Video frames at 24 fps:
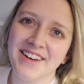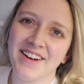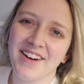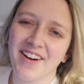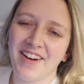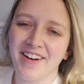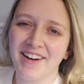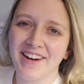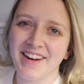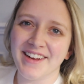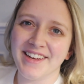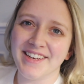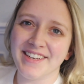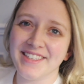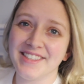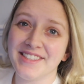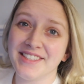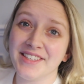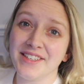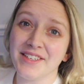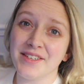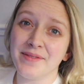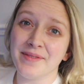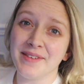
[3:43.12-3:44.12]
All right, it's
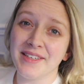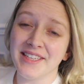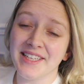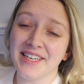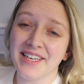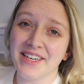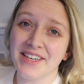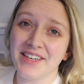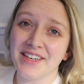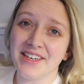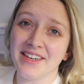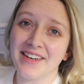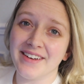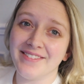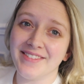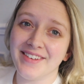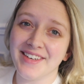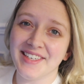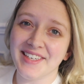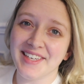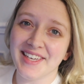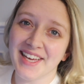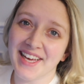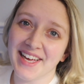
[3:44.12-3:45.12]
a little bit later. We
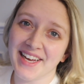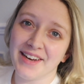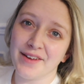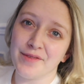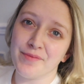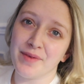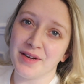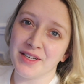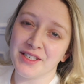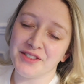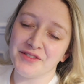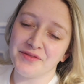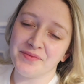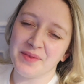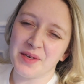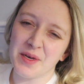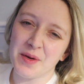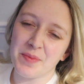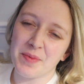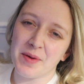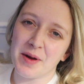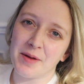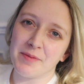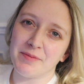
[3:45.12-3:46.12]
did get a bunch of
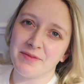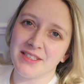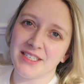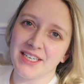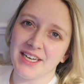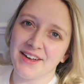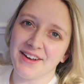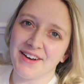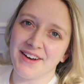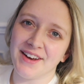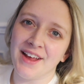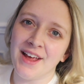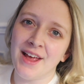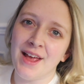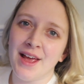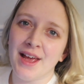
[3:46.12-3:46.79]
meal prep done